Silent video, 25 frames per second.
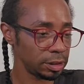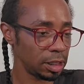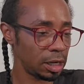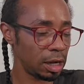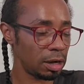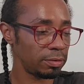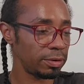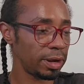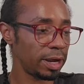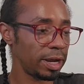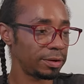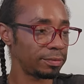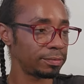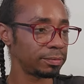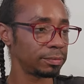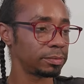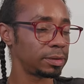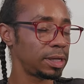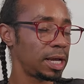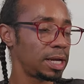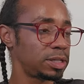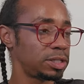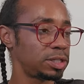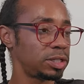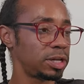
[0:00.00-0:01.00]
All right,
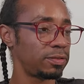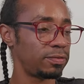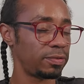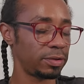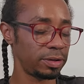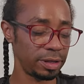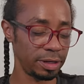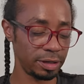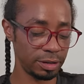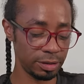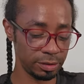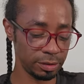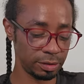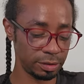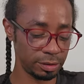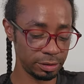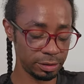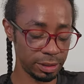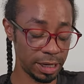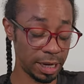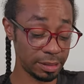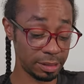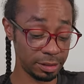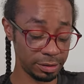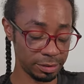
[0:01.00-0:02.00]
last shuffle here, or
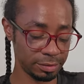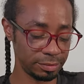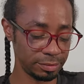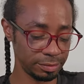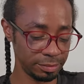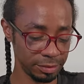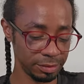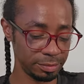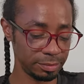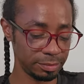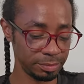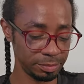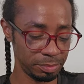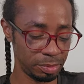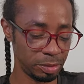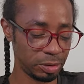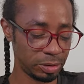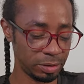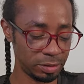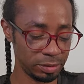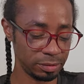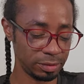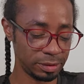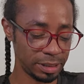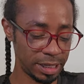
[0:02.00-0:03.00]
last
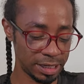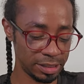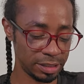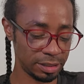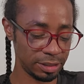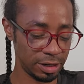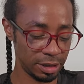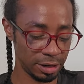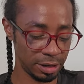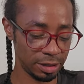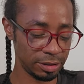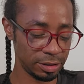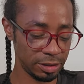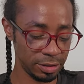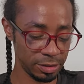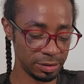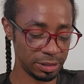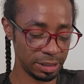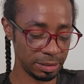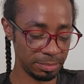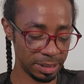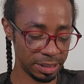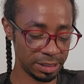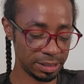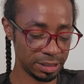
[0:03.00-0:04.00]
pull, last card.
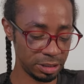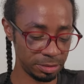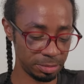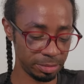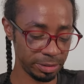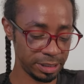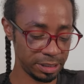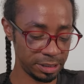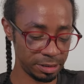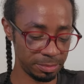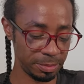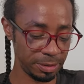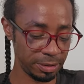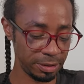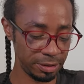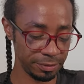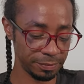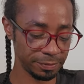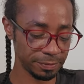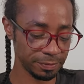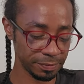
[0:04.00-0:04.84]
Closing message, please, Spirit.